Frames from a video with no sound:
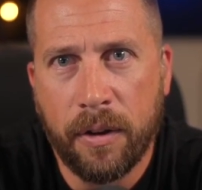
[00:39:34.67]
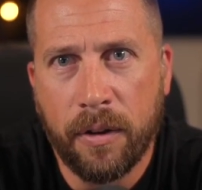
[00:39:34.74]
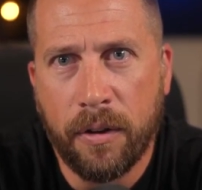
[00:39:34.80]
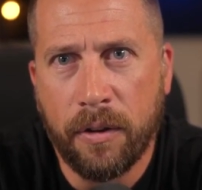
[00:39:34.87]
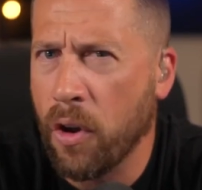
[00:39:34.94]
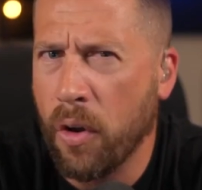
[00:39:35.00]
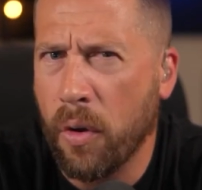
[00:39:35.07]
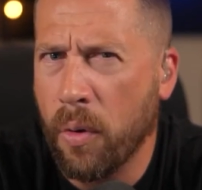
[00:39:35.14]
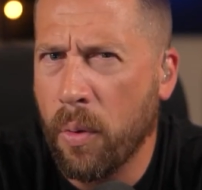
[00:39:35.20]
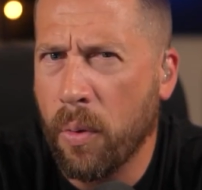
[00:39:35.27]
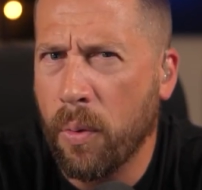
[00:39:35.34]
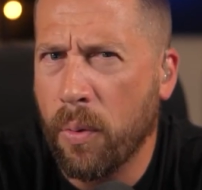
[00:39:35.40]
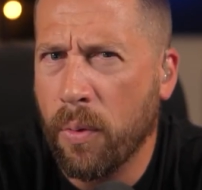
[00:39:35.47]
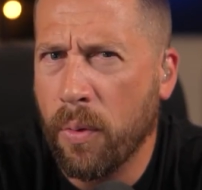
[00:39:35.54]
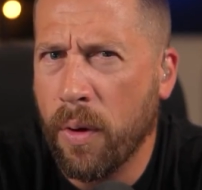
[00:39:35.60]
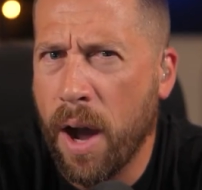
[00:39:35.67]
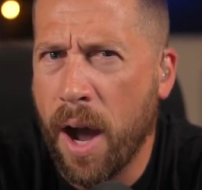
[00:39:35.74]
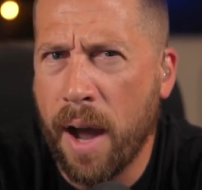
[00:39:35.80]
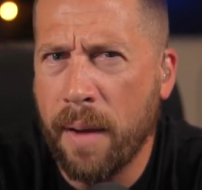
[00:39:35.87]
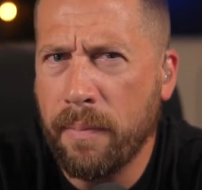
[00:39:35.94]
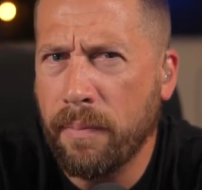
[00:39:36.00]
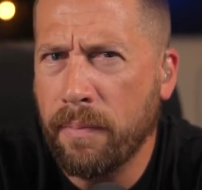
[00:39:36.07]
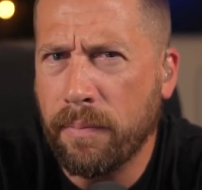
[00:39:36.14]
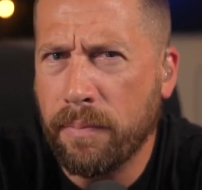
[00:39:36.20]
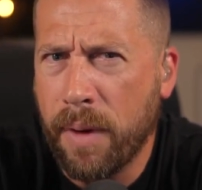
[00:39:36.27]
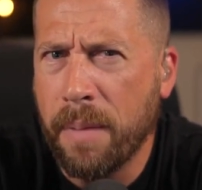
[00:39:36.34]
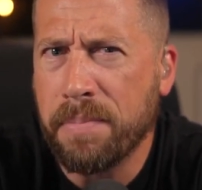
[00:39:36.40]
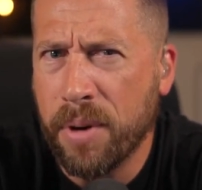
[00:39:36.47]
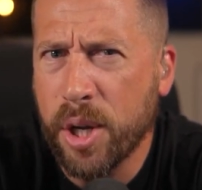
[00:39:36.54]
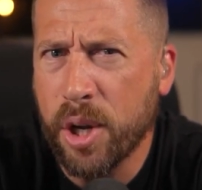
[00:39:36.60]
So I'm a
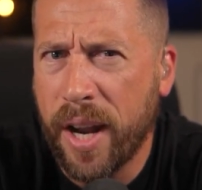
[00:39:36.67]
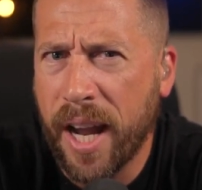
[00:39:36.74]
pretty good